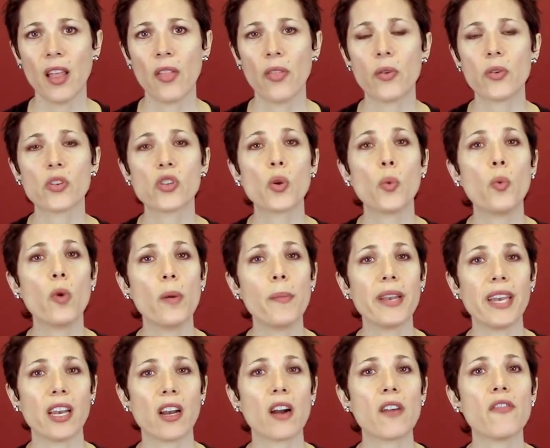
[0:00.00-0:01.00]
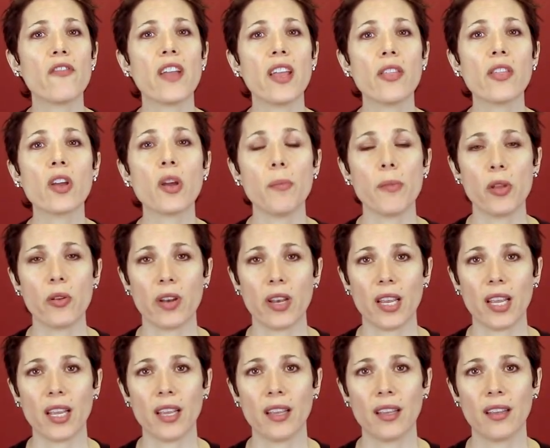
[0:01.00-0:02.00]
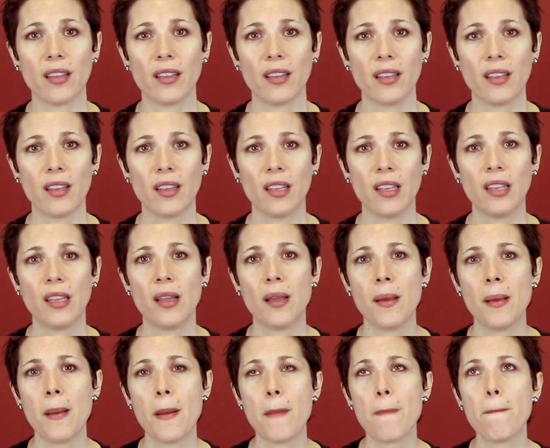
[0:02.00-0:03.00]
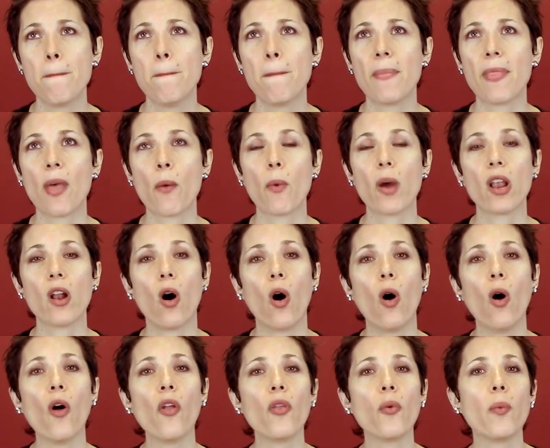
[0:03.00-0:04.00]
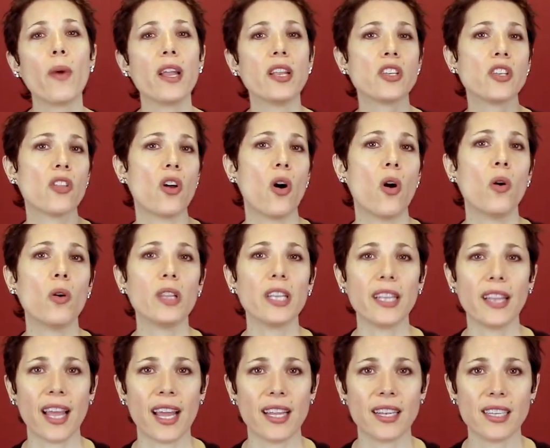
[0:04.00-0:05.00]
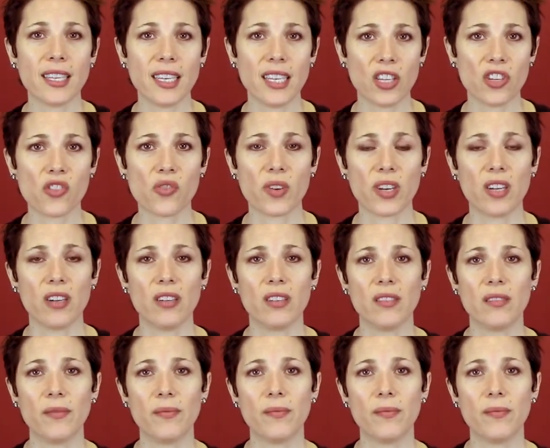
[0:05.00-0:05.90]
there was a woman in our faith community that went all the way to the Holy Land in Israel